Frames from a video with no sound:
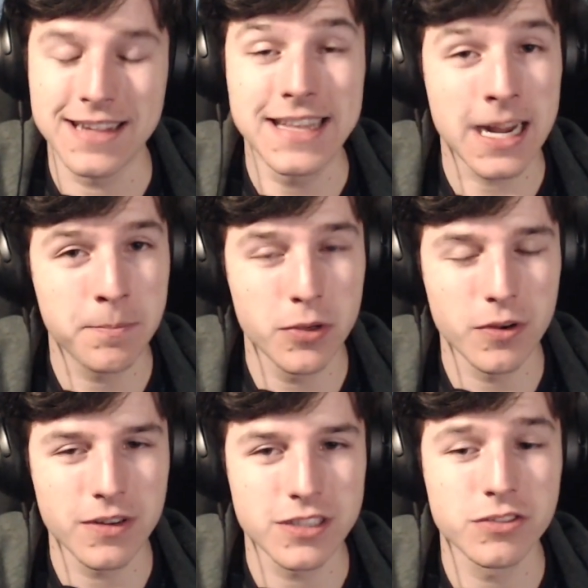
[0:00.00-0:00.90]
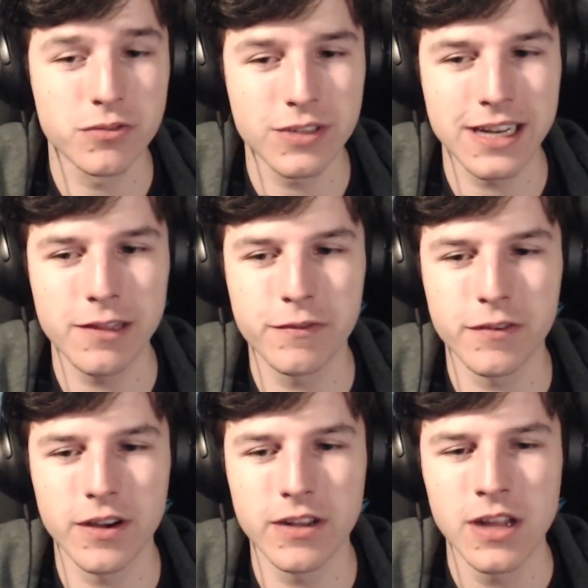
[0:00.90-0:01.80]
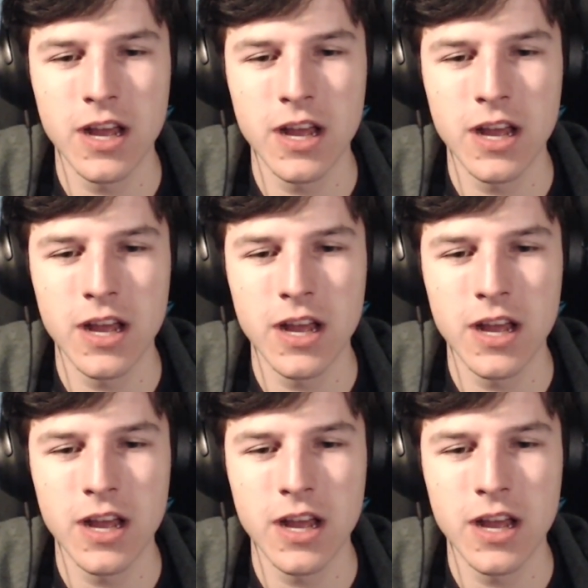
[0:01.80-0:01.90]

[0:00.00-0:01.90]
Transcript: Deck builders really fun.